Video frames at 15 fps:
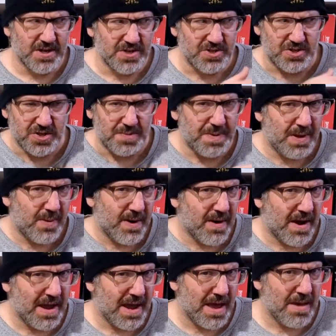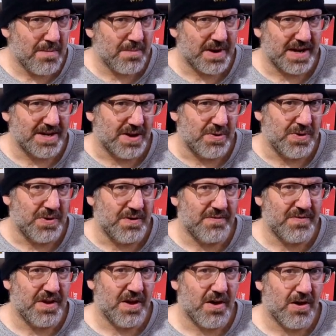should be where I am, but I don't know if
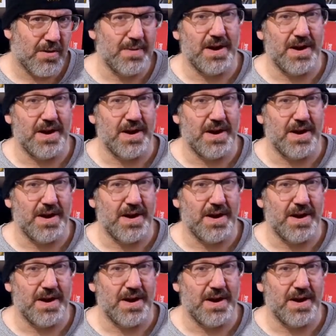they are,